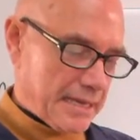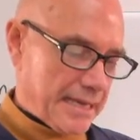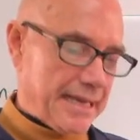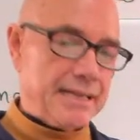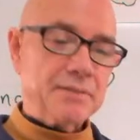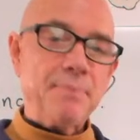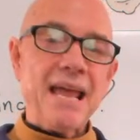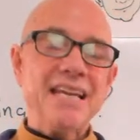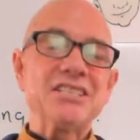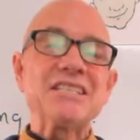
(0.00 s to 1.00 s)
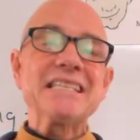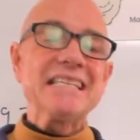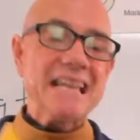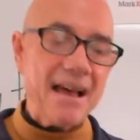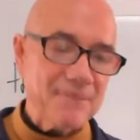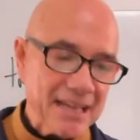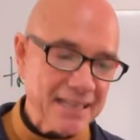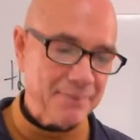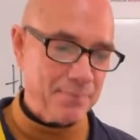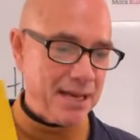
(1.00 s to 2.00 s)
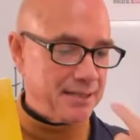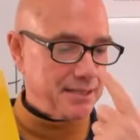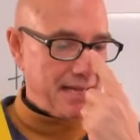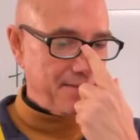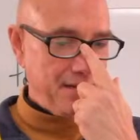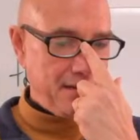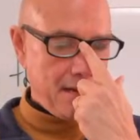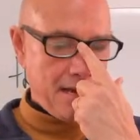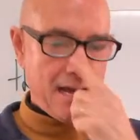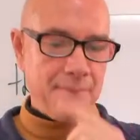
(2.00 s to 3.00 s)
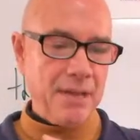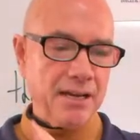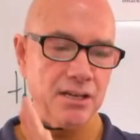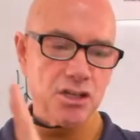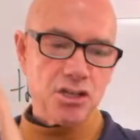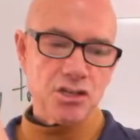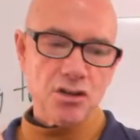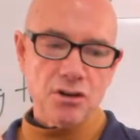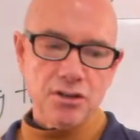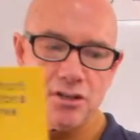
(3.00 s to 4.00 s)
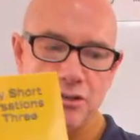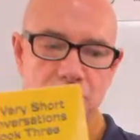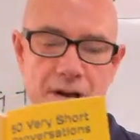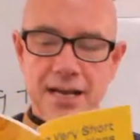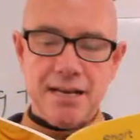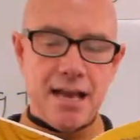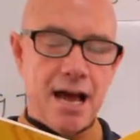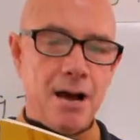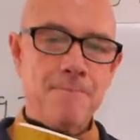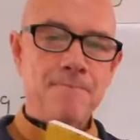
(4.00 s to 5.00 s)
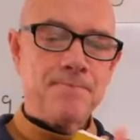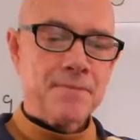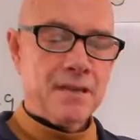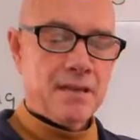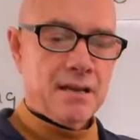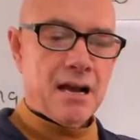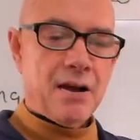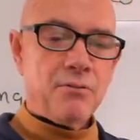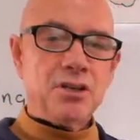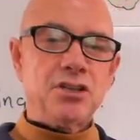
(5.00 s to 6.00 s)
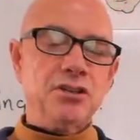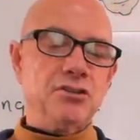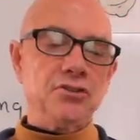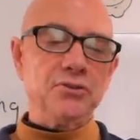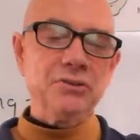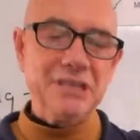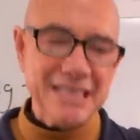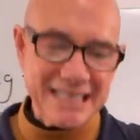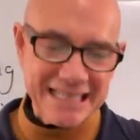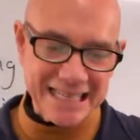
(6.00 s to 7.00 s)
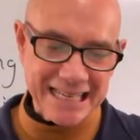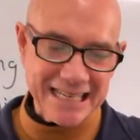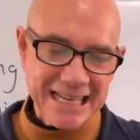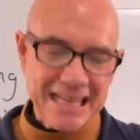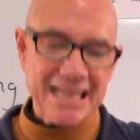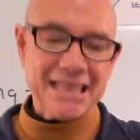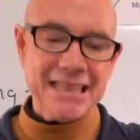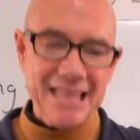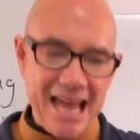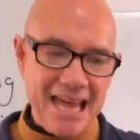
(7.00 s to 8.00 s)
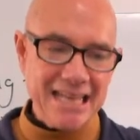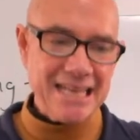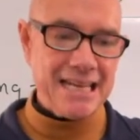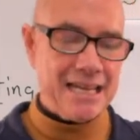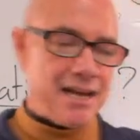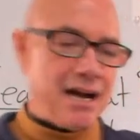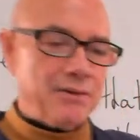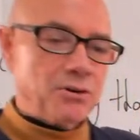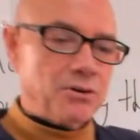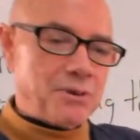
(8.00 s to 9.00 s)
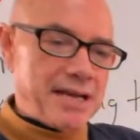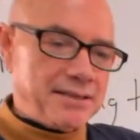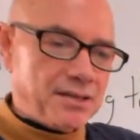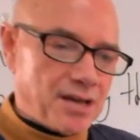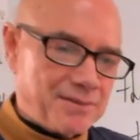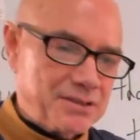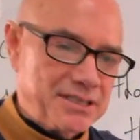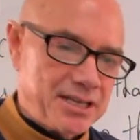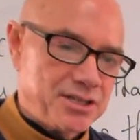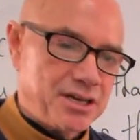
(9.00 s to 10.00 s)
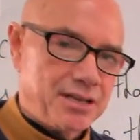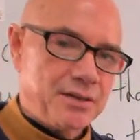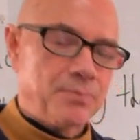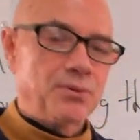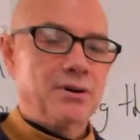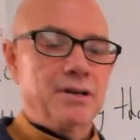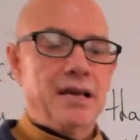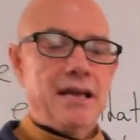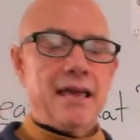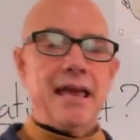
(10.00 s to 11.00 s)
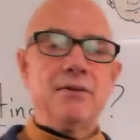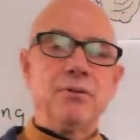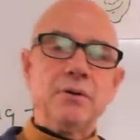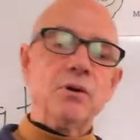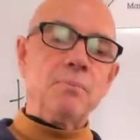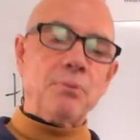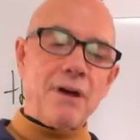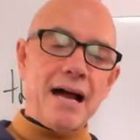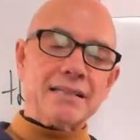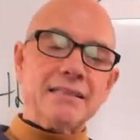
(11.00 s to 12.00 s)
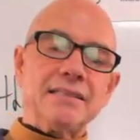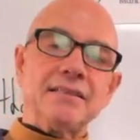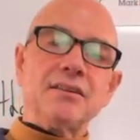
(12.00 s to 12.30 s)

and it's page seven. Page seven. I'm not going to show you right now. I want you to listen. Then I will write the conversation on the board and we will practice the